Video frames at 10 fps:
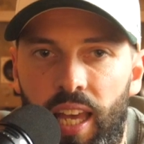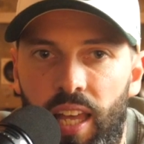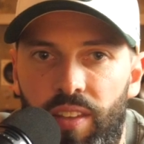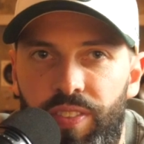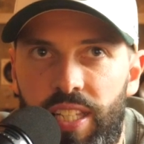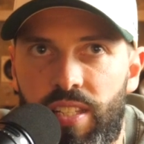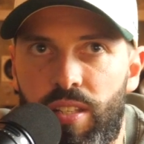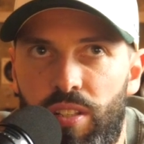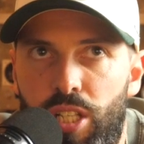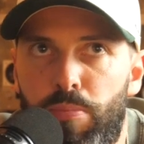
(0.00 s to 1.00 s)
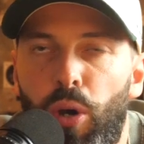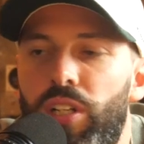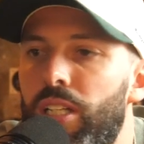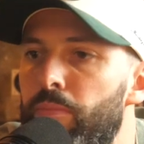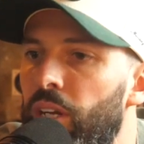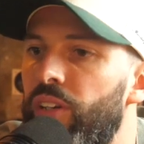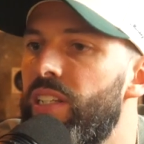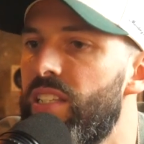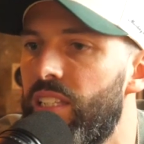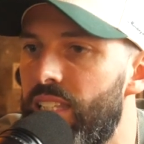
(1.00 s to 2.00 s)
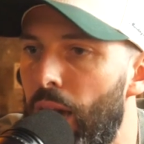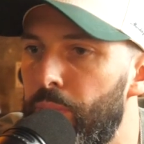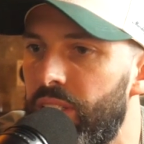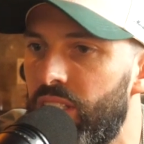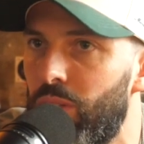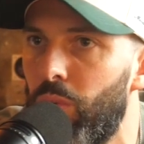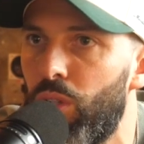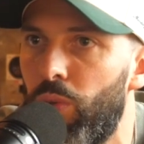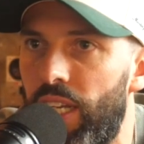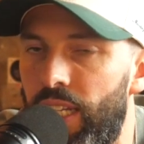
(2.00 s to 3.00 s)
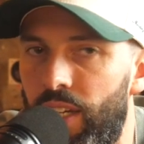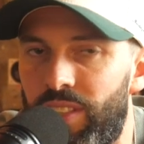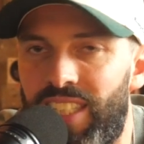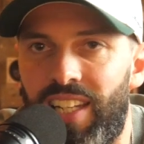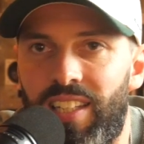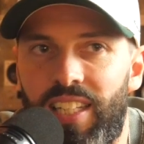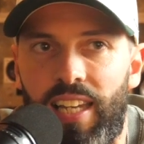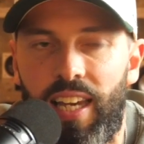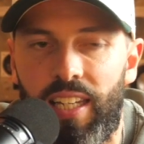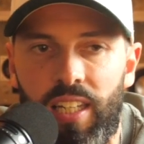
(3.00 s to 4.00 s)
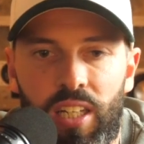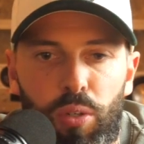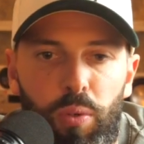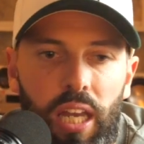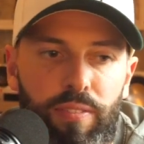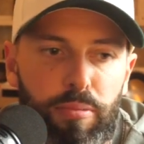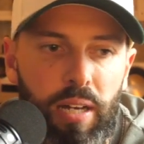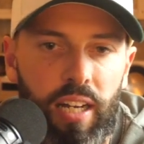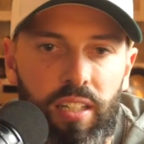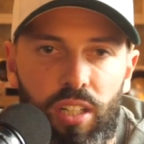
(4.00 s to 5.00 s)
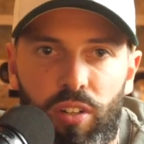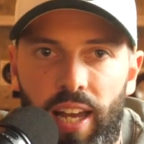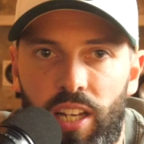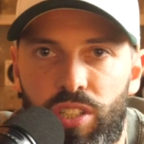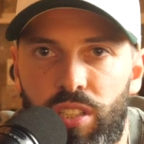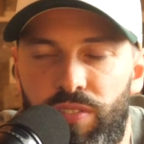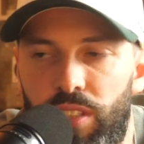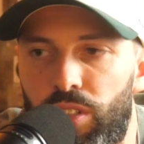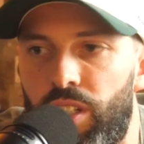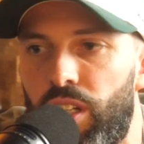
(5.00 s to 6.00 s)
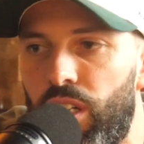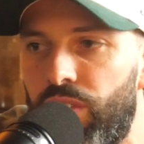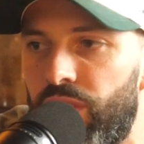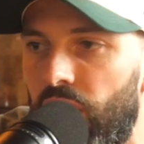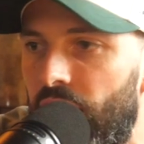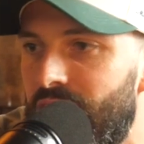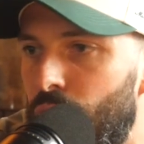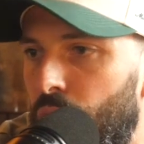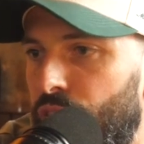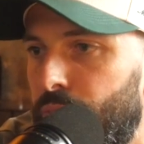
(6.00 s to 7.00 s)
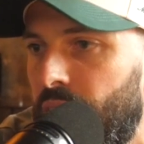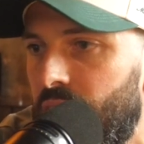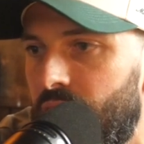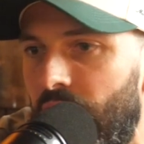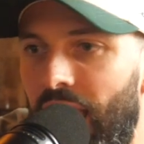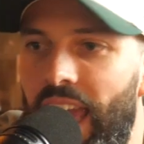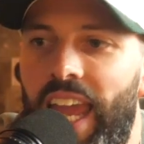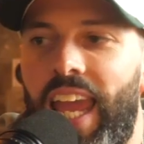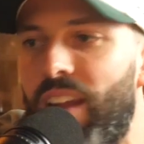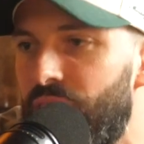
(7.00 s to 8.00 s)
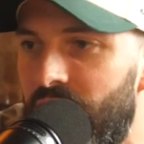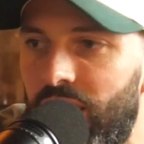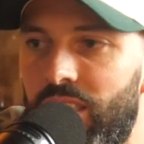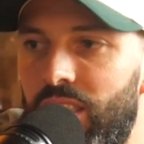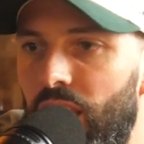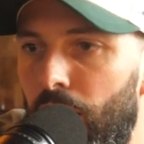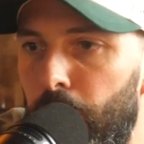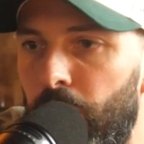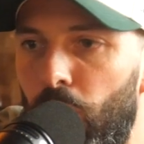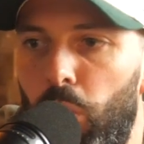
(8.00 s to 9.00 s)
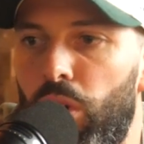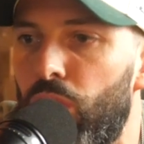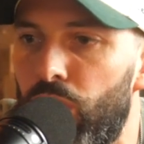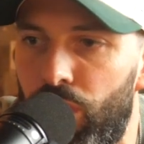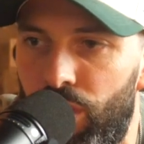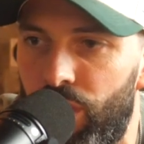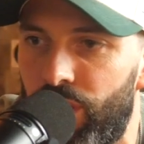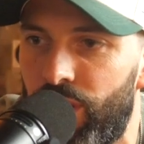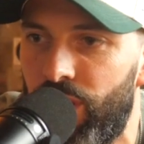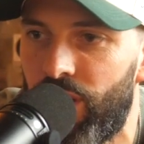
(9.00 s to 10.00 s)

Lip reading: this smoke and mirrors that's happening in the world right now. At the end of the day, we have a market crash. If you look at it over the last 12 months, everything's still up. We're all good. Yeah.